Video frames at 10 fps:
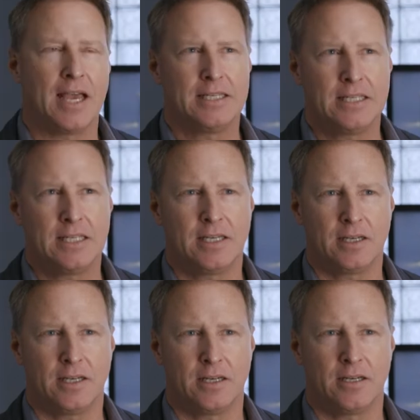
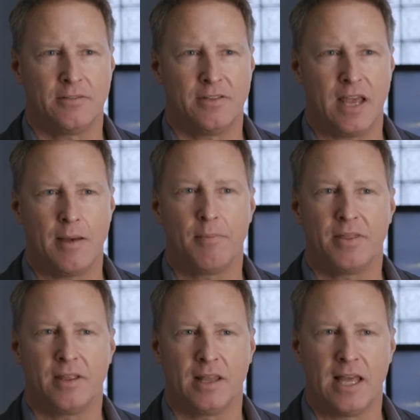idea of the
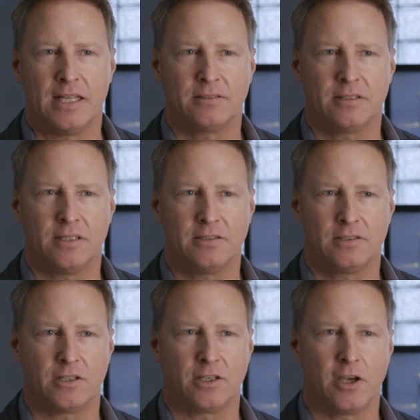empathy lens is
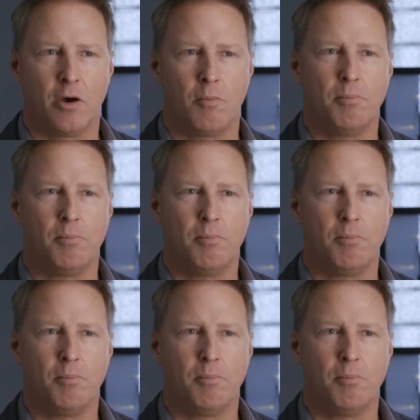to go